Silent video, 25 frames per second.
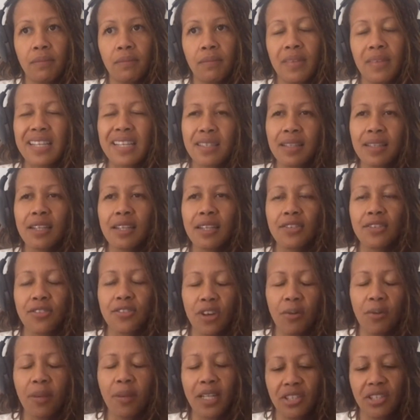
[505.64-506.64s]
there's
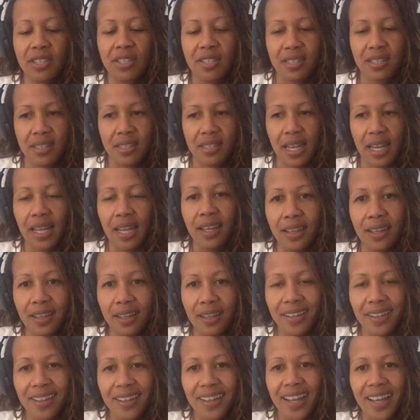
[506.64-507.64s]
so much at
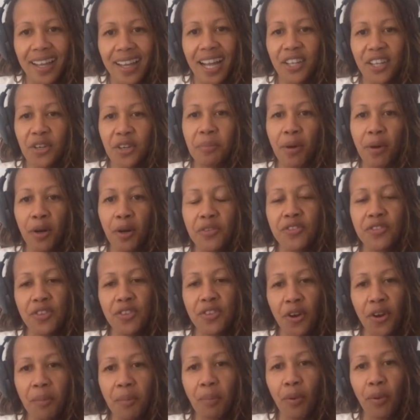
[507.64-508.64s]
stake and you're both
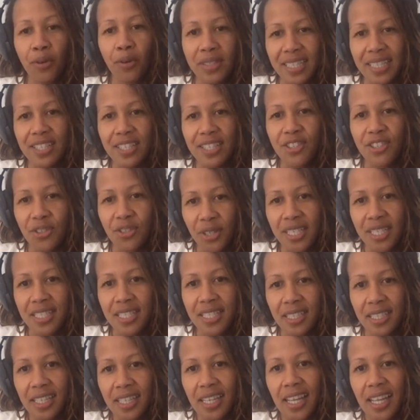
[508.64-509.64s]
so bought into
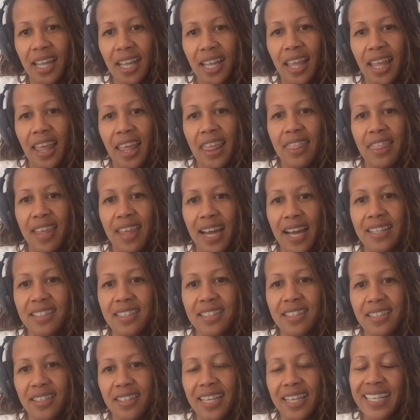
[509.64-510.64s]
it
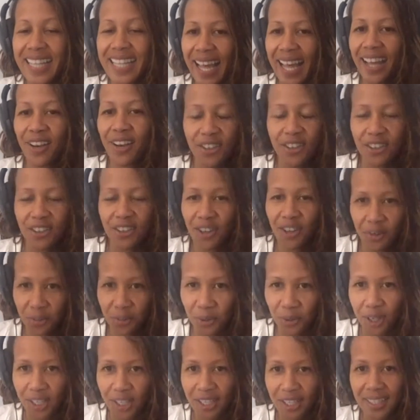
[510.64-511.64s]
that it cannot not
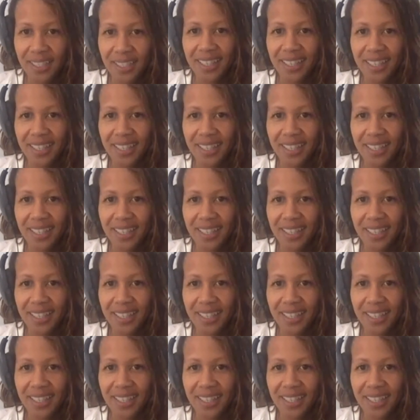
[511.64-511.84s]
work.